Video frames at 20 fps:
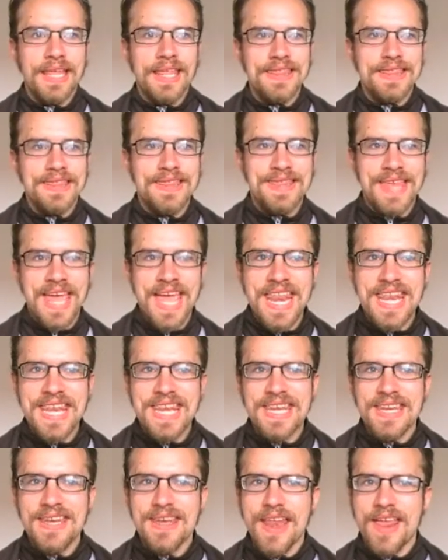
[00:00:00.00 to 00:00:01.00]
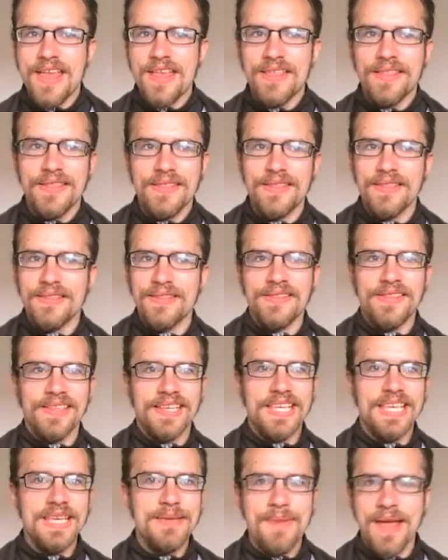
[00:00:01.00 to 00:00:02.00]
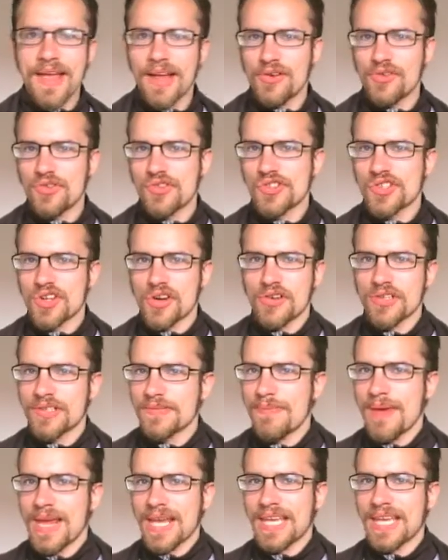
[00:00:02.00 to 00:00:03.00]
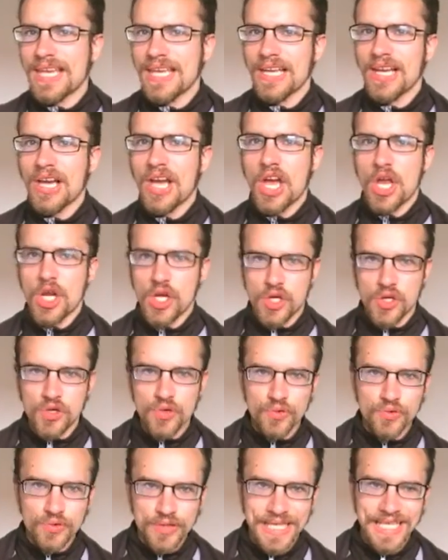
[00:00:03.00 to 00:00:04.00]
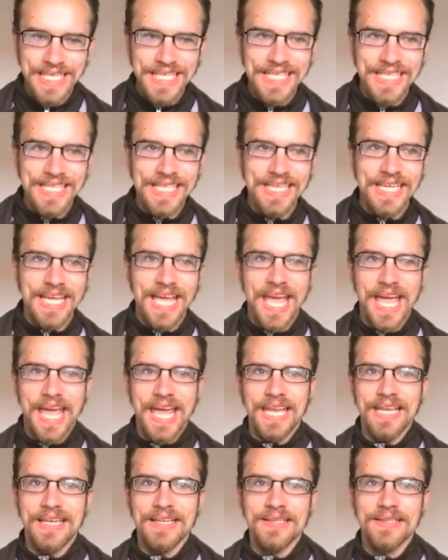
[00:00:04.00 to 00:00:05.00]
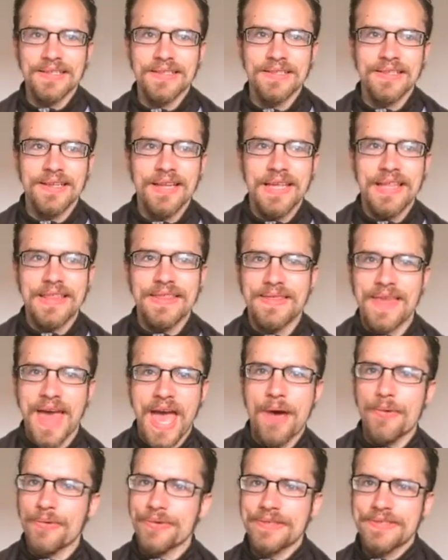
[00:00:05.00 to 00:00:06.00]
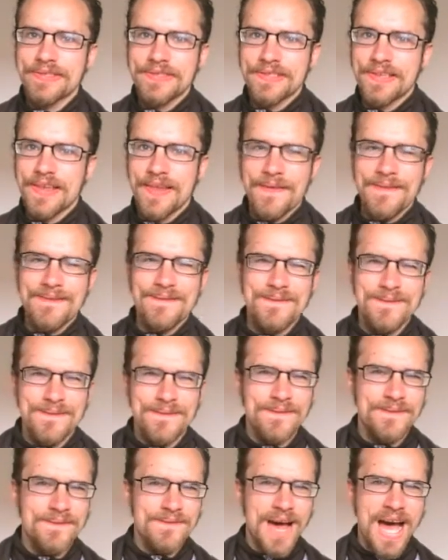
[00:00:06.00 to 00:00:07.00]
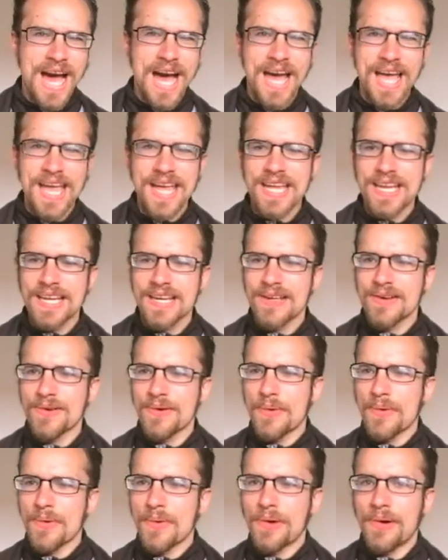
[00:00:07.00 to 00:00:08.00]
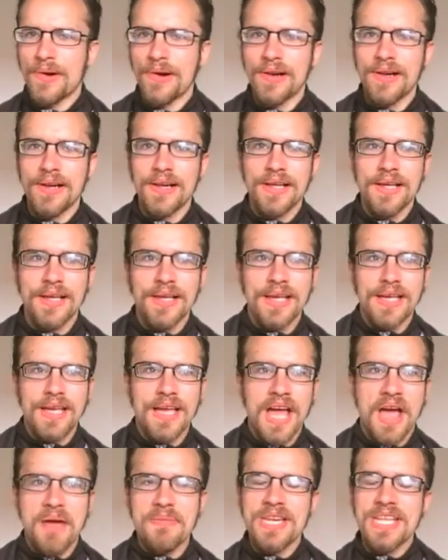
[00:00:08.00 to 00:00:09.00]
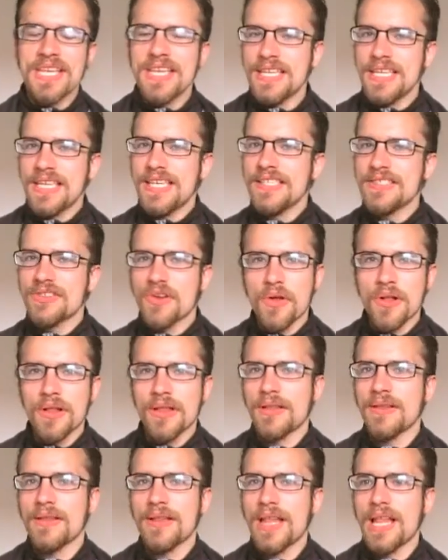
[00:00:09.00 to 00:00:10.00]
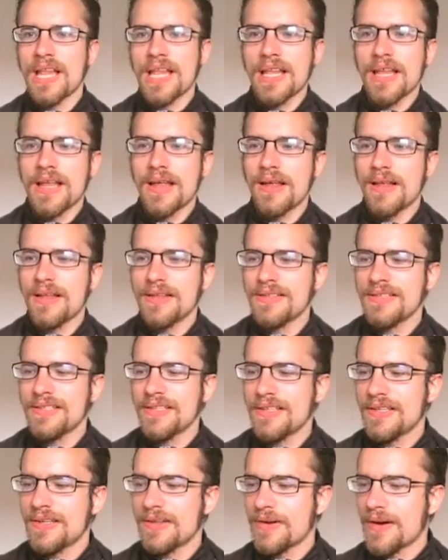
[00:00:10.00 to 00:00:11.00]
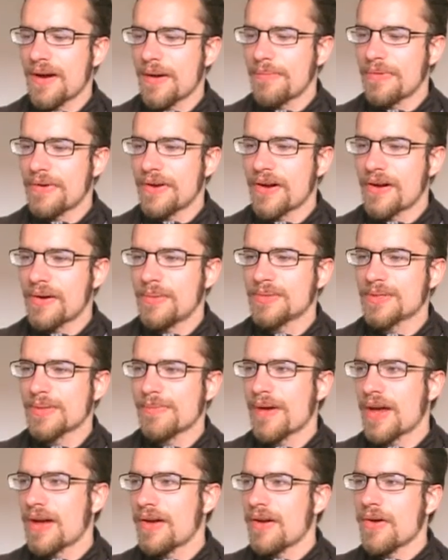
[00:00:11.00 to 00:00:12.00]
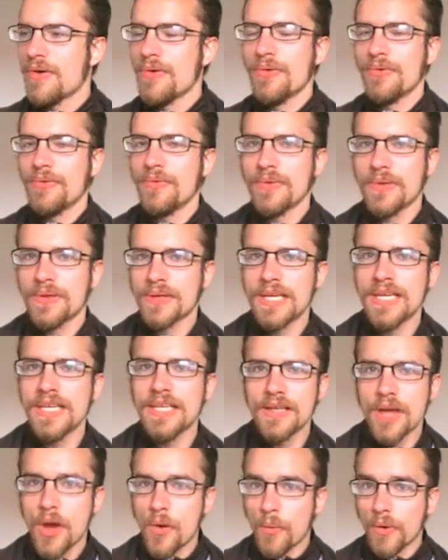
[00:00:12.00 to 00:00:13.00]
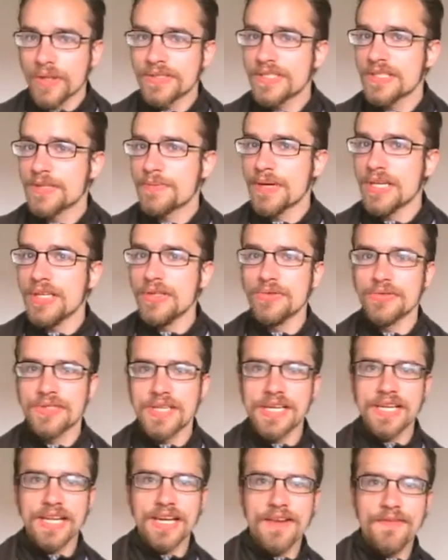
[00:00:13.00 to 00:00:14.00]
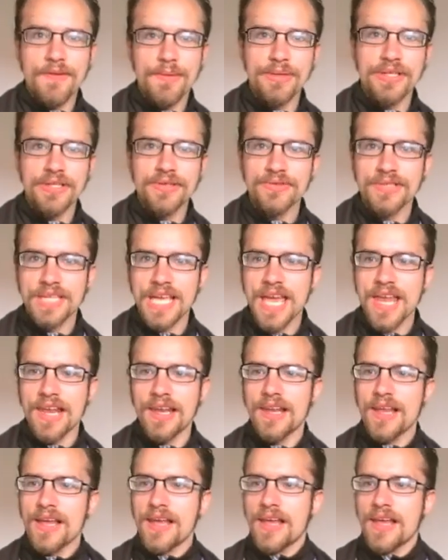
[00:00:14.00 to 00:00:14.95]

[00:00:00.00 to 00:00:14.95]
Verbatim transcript: Then the keymaker starts making a new key, and that was fine, or... I mean, he's all... you know, up in arms about, oh, the key, once it's been used, it can never be used again.